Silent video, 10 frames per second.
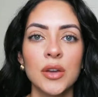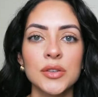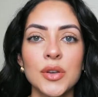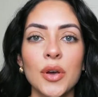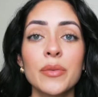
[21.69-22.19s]

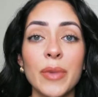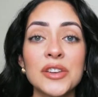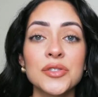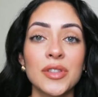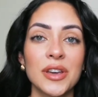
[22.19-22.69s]
So
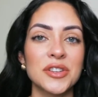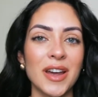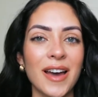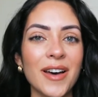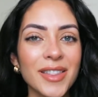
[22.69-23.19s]
make sure that you
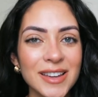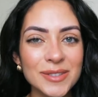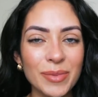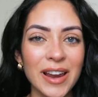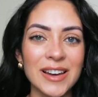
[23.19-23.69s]
check out
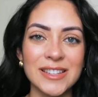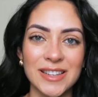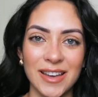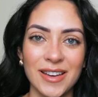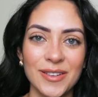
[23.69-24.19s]
this playlist
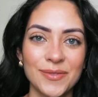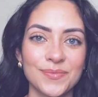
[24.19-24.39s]
here.